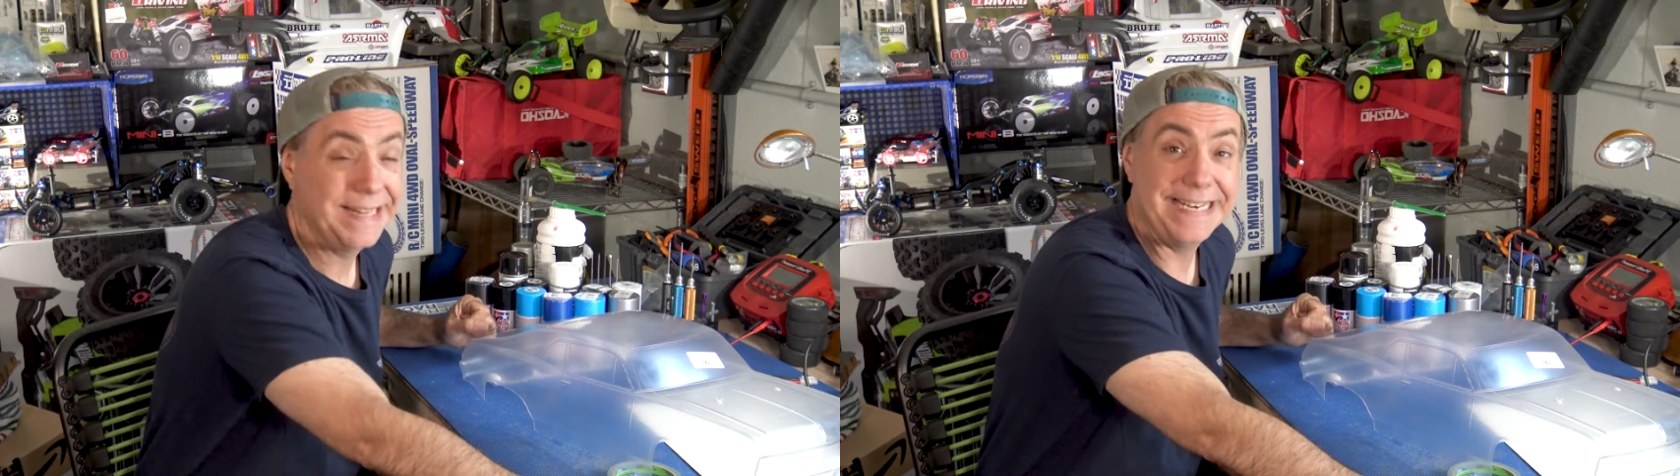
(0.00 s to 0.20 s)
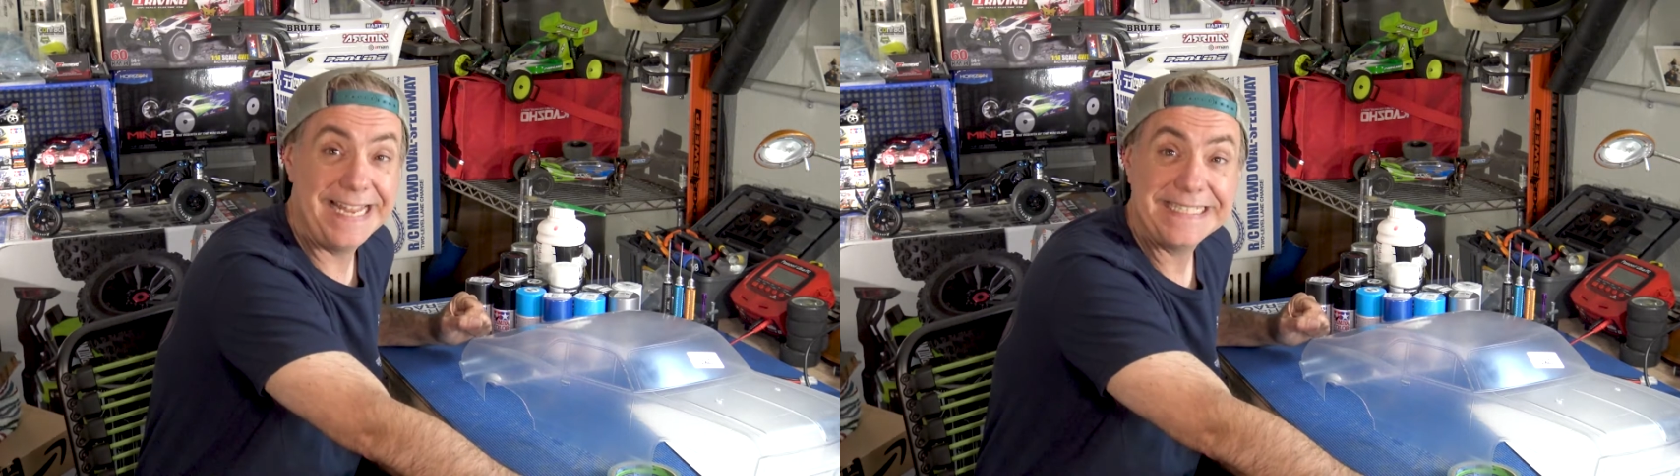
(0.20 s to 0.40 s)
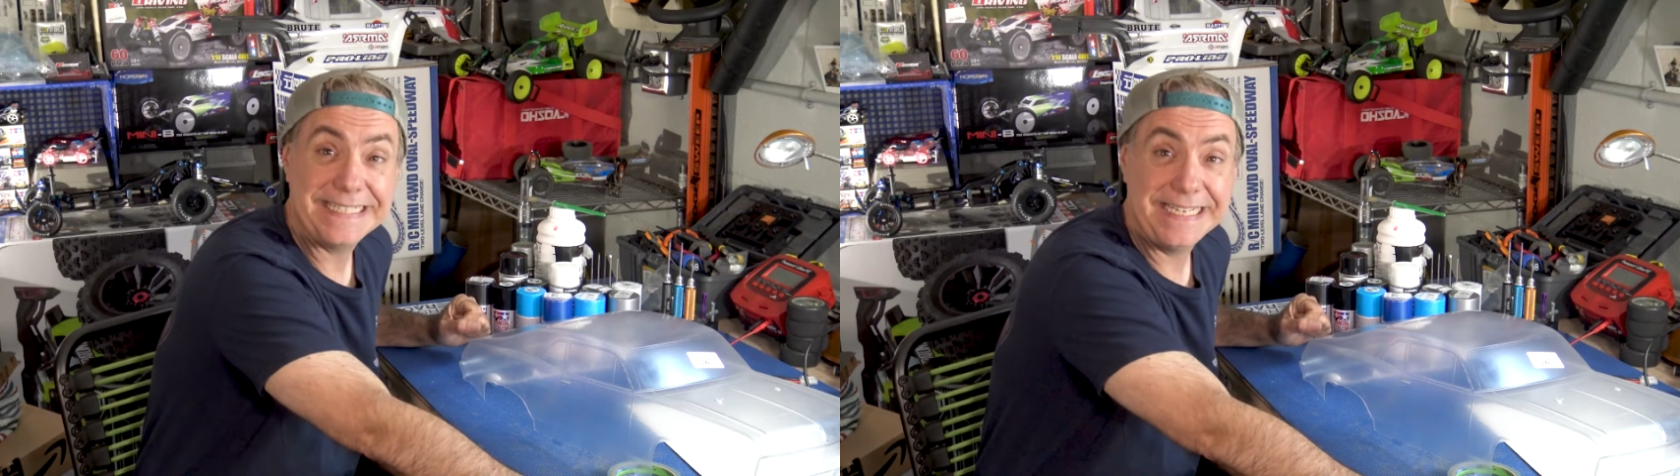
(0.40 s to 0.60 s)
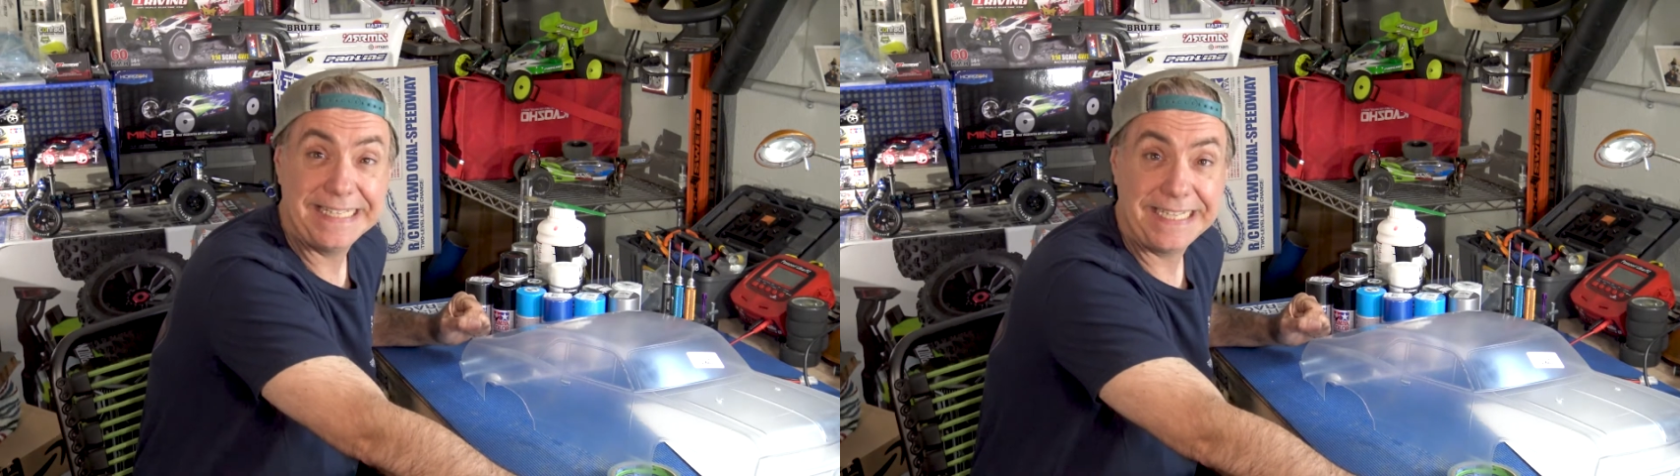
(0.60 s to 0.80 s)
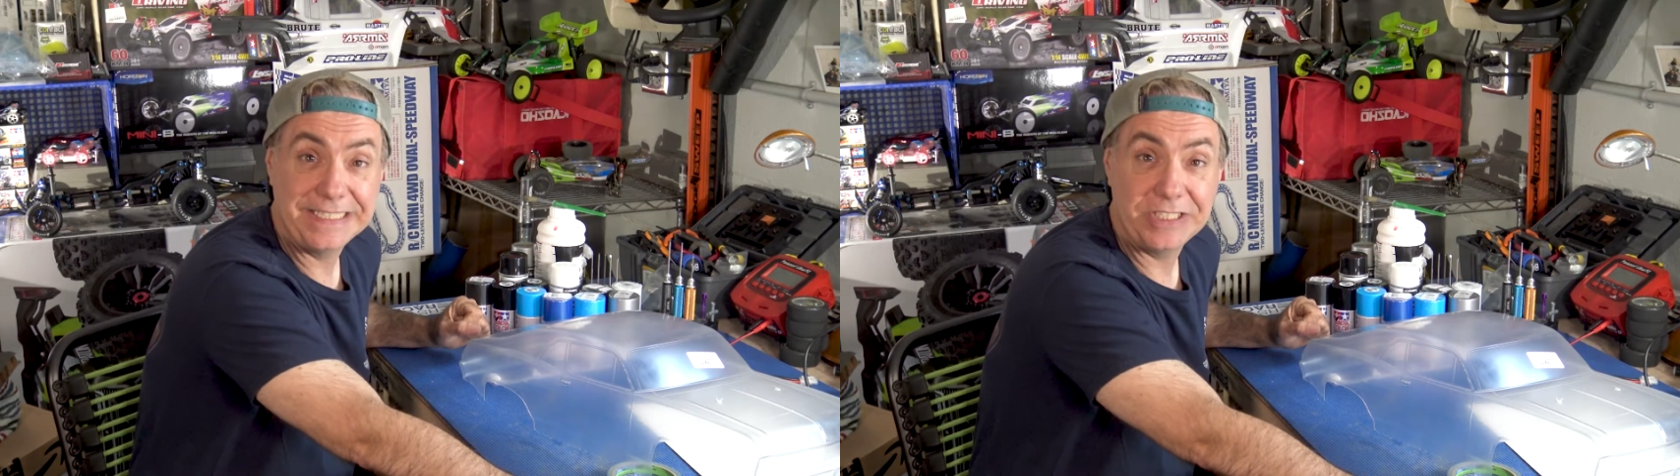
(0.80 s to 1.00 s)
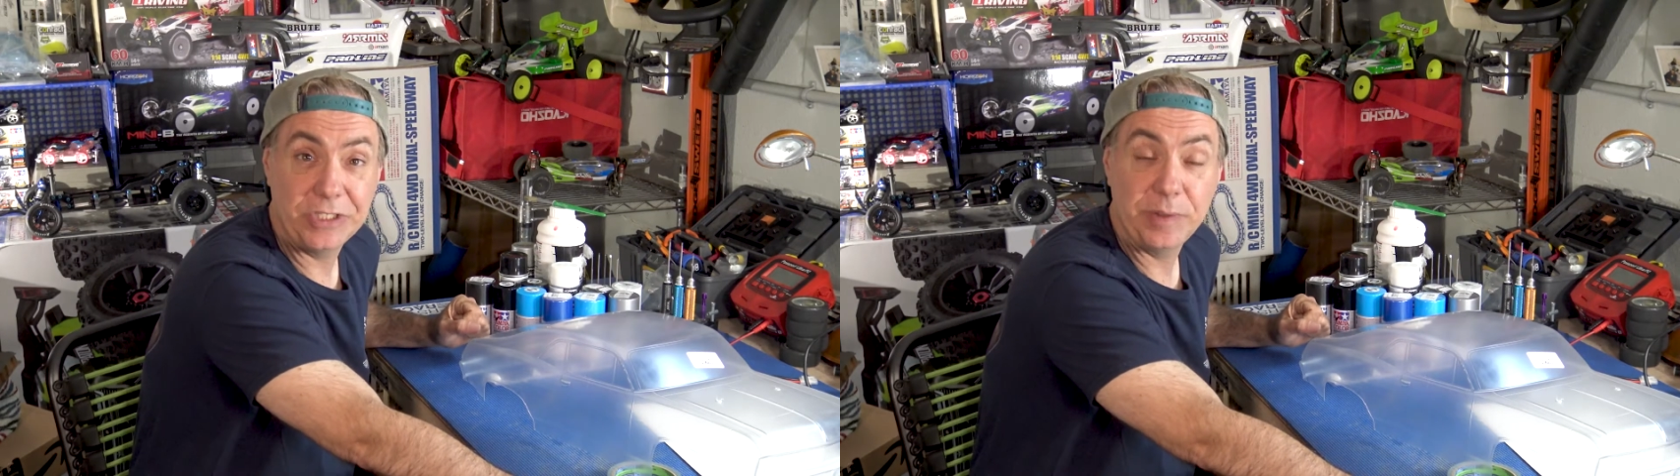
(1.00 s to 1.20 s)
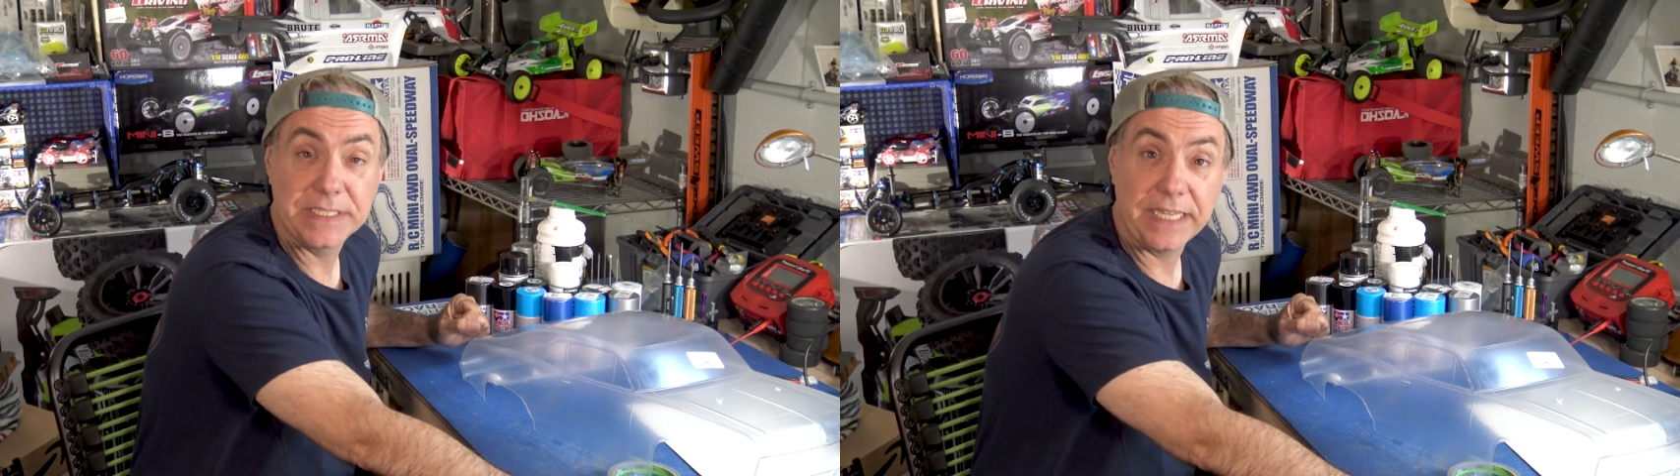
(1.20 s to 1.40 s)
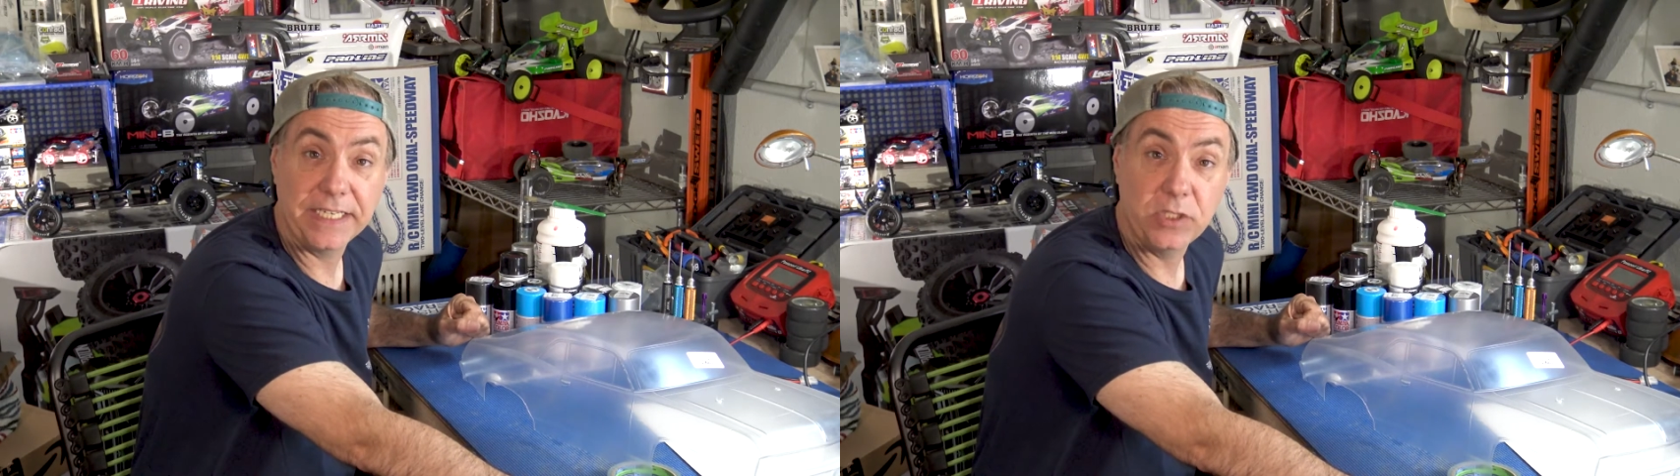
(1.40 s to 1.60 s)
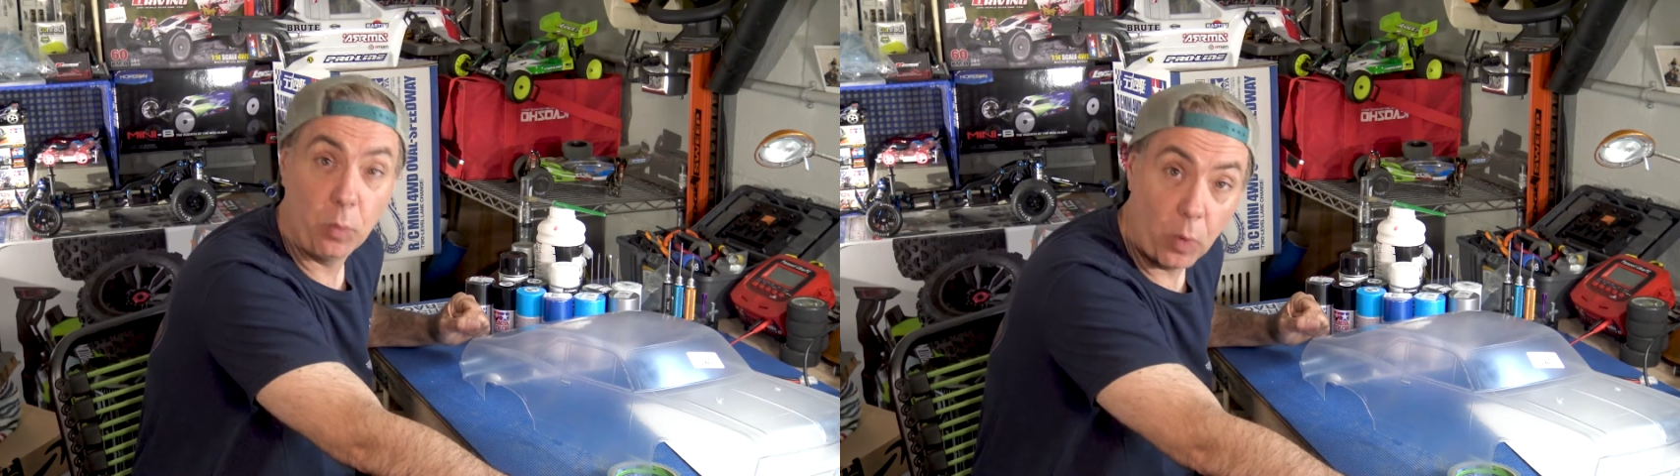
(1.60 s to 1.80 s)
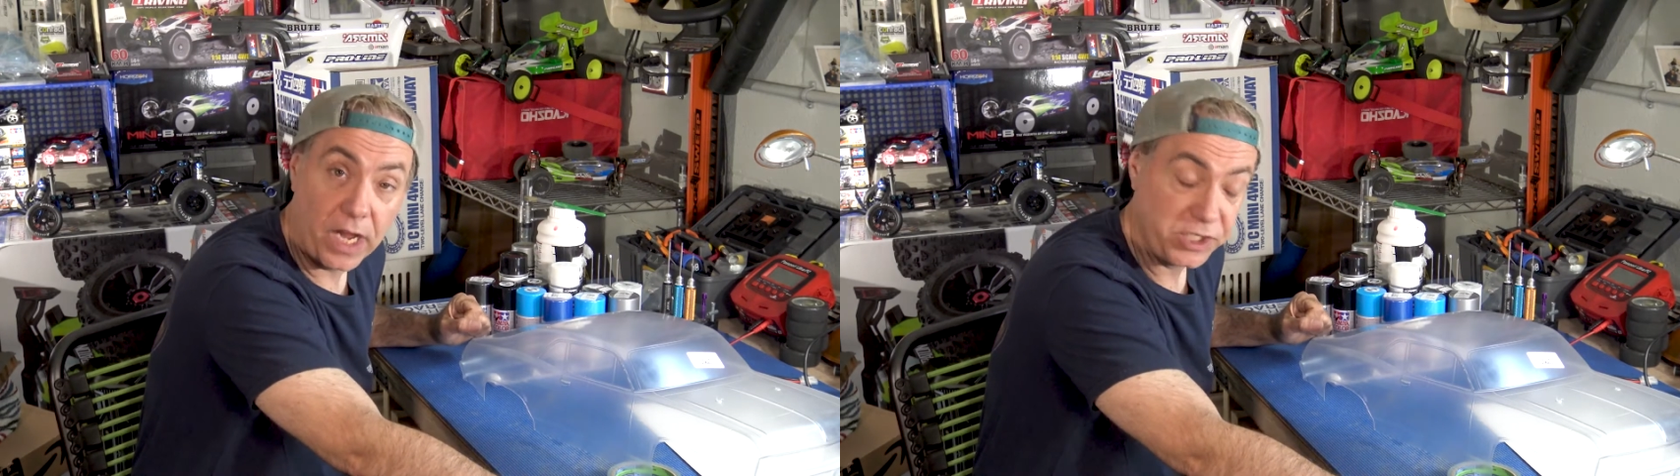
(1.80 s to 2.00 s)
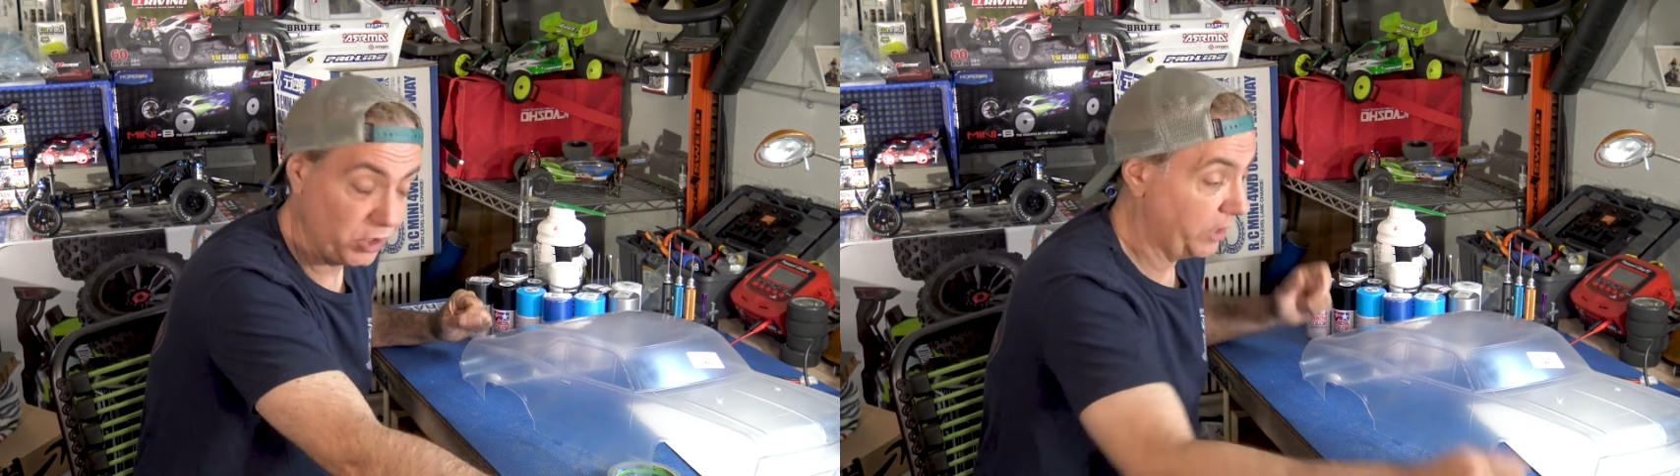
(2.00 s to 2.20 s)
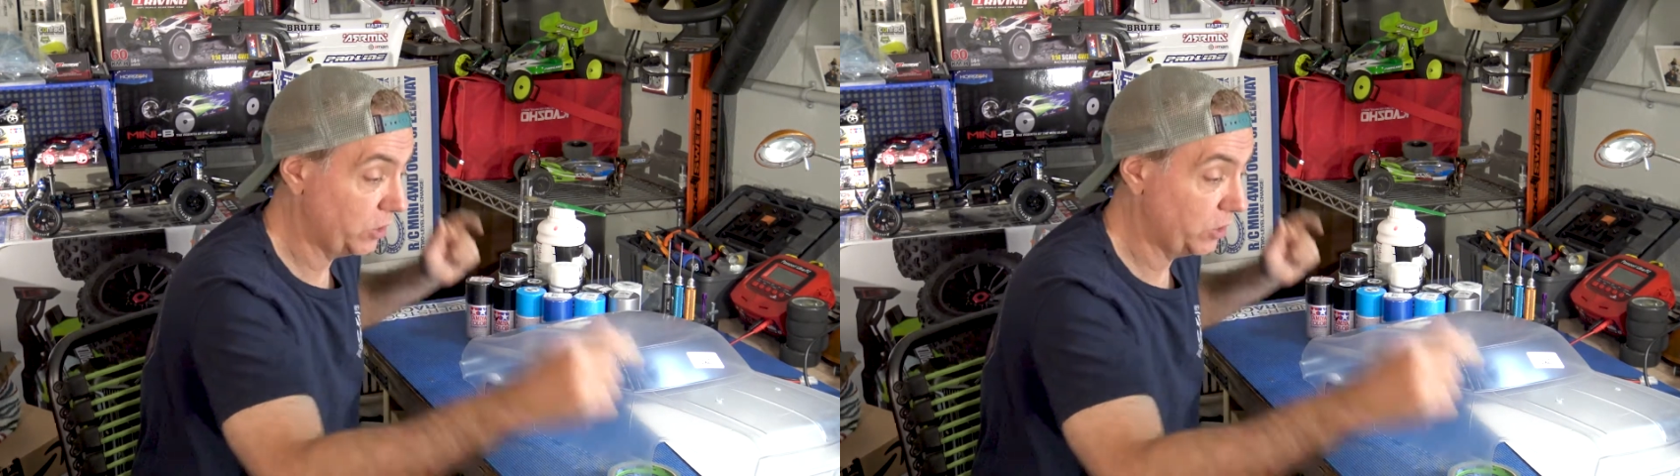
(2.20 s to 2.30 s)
The next thing I like to do is I like to wash it.